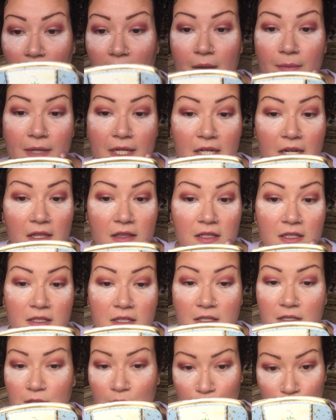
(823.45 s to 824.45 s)
I mean, and
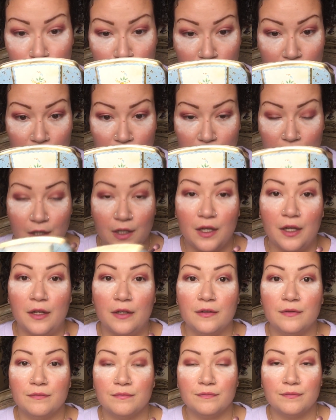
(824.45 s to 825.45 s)
this is a really
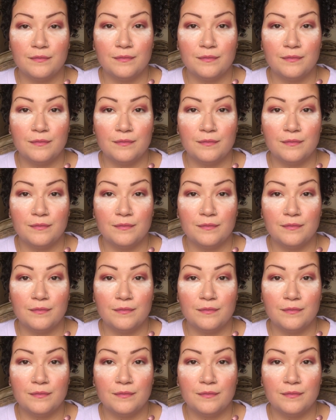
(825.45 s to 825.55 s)
good